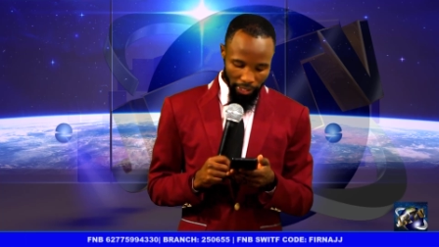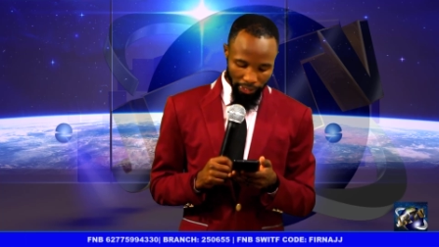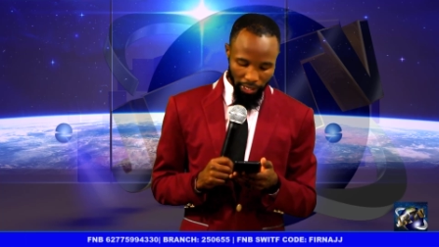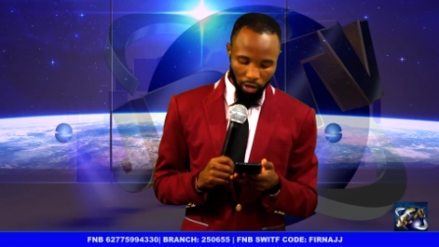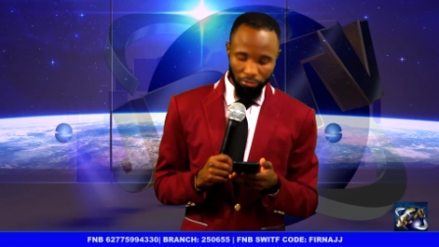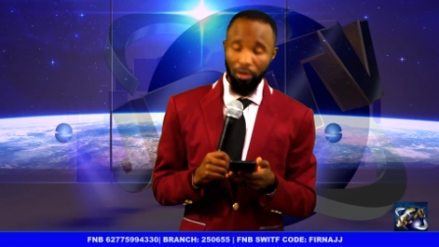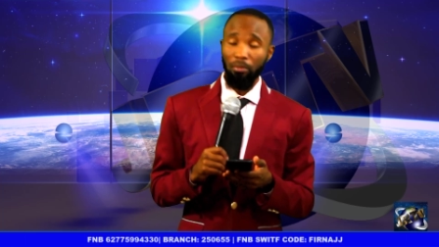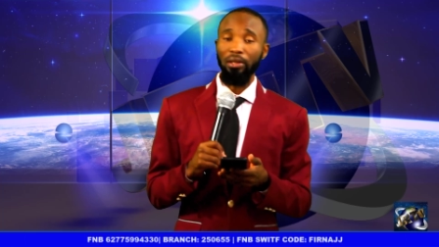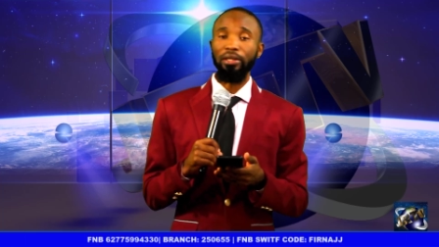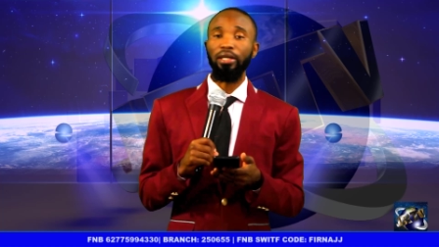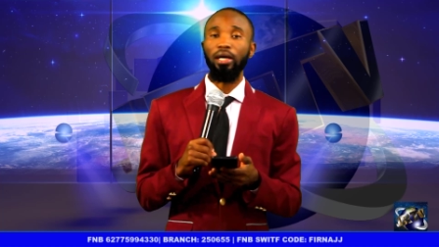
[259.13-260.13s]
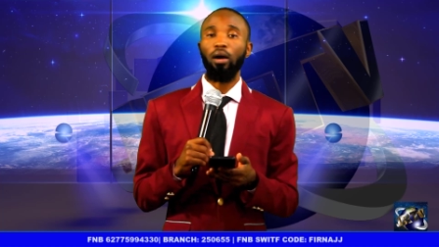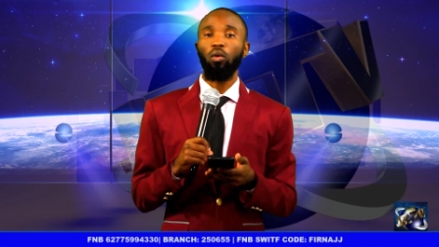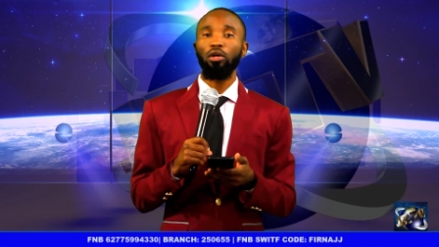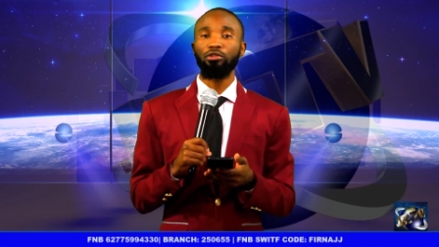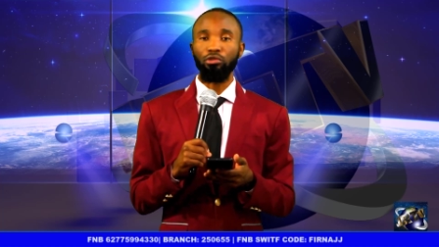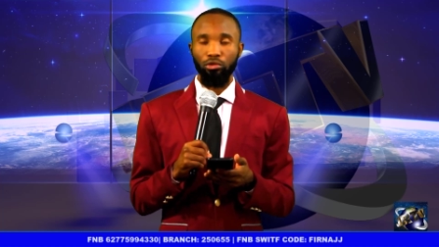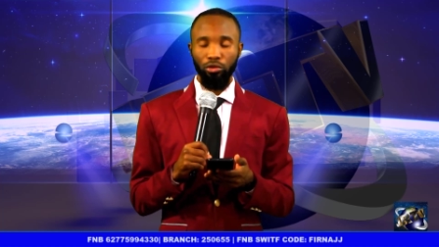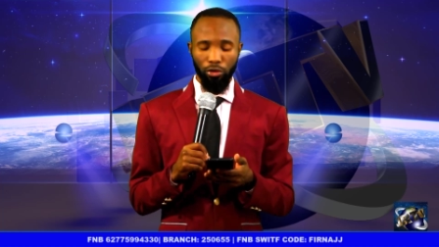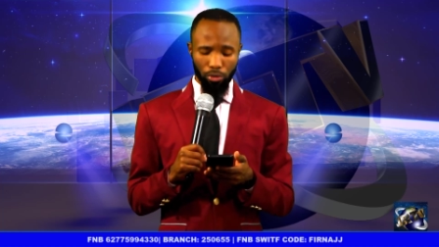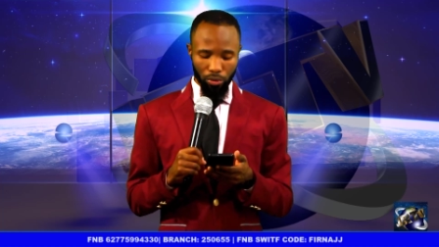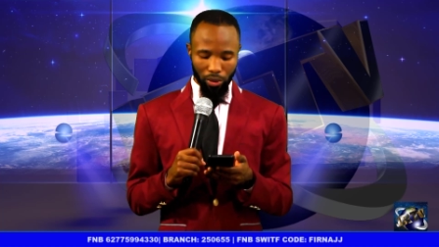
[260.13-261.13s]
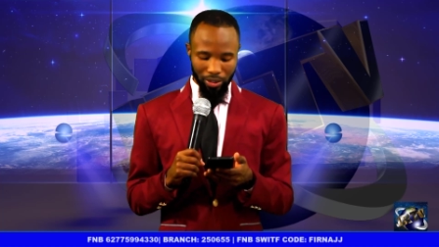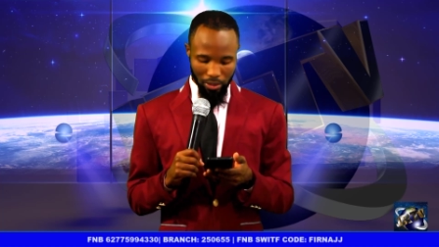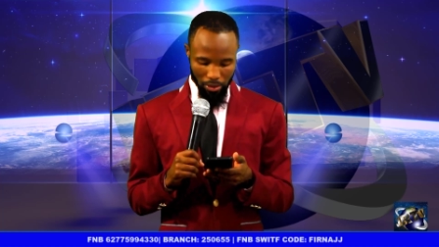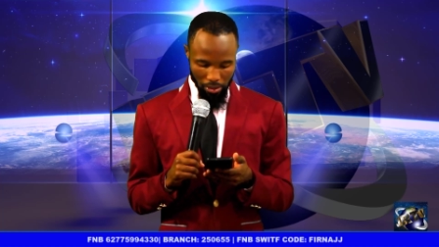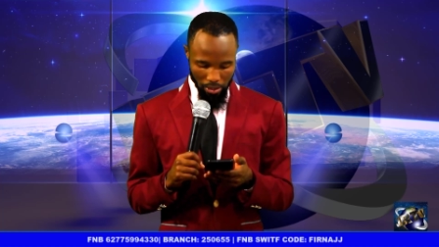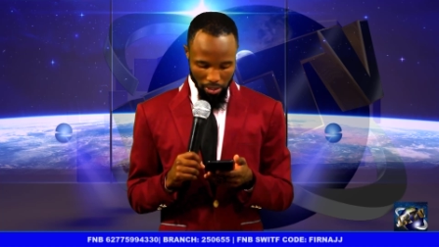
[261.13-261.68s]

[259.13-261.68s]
Now, family, I want you to know that